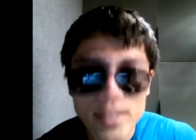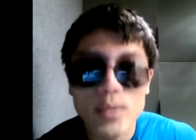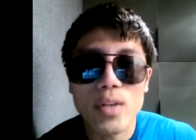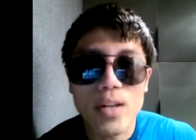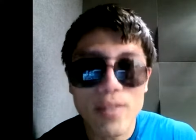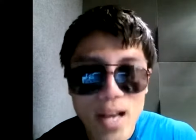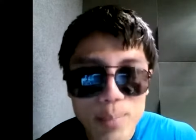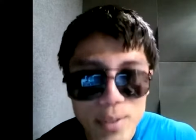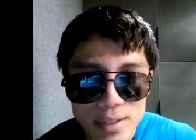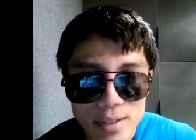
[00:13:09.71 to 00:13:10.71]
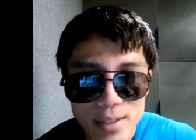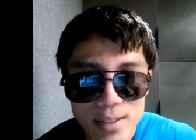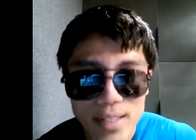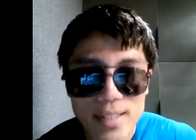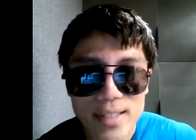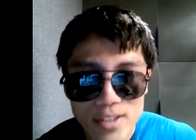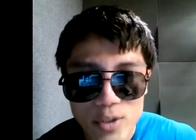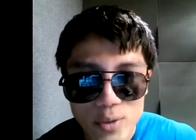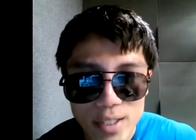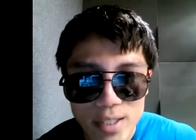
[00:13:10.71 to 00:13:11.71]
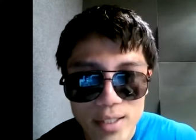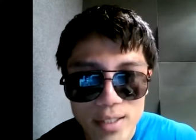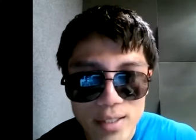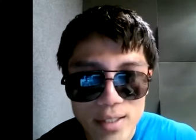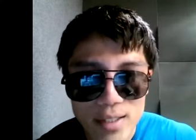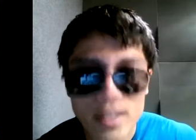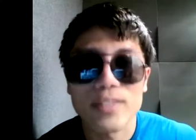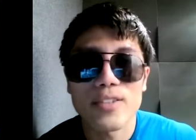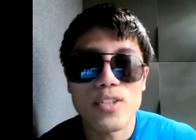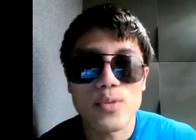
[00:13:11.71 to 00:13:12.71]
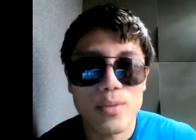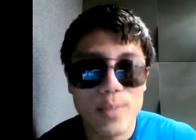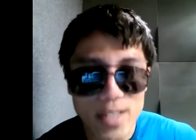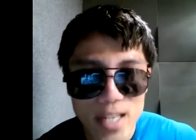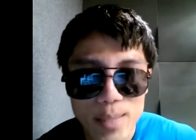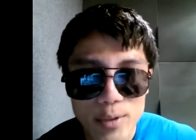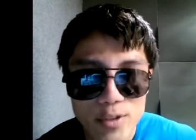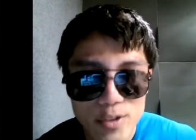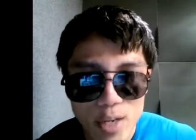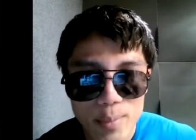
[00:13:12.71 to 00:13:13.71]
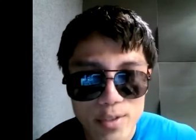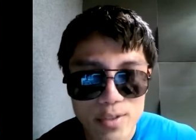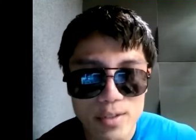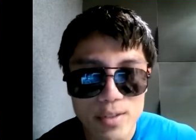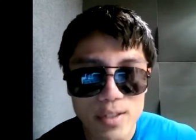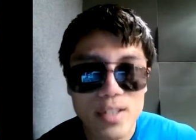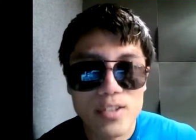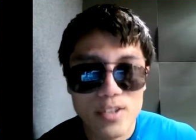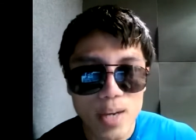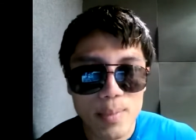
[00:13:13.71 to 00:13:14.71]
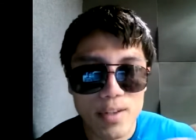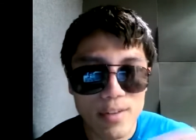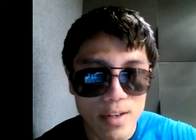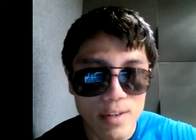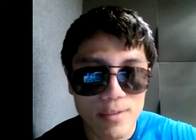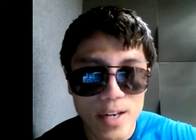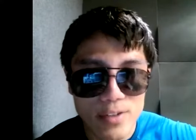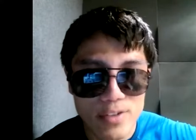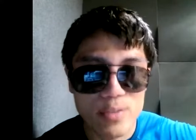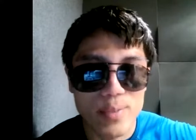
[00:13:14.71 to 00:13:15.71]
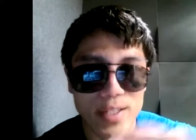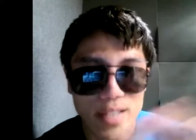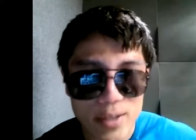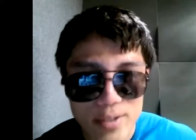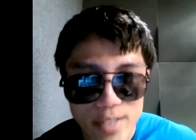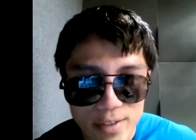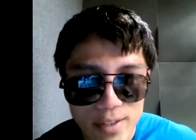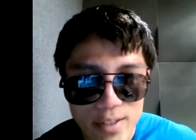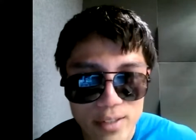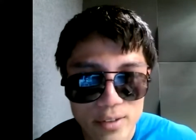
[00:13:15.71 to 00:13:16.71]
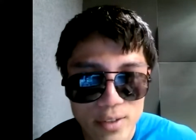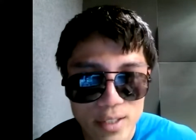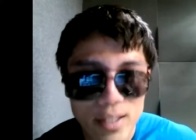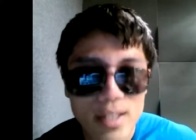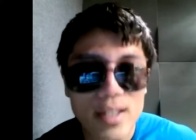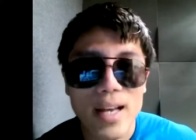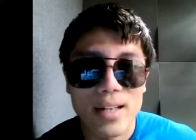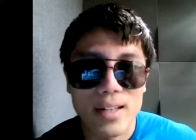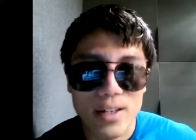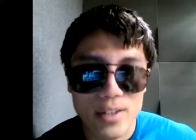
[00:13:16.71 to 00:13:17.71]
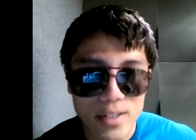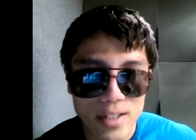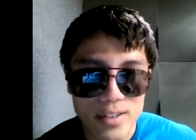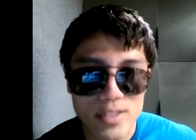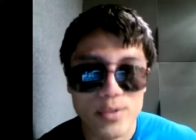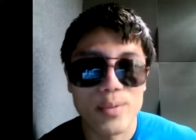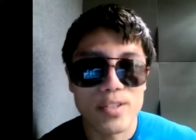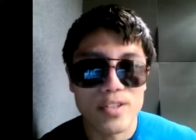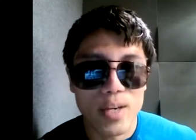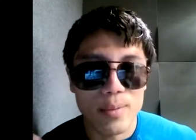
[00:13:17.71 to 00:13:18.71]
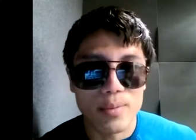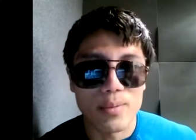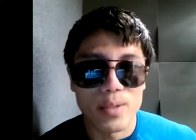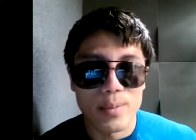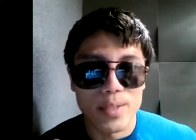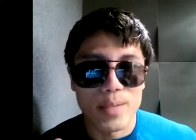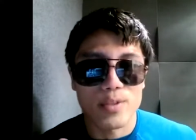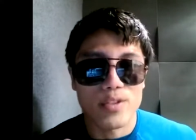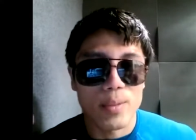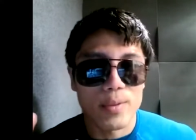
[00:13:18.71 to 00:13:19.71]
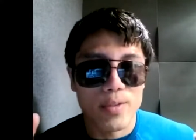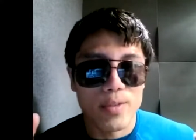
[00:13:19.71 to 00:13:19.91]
it would have happened in history, countries would have been able to stop this Stop the uh, virus from spreading outside of their country, and other countries would have been stopped would have been able to stop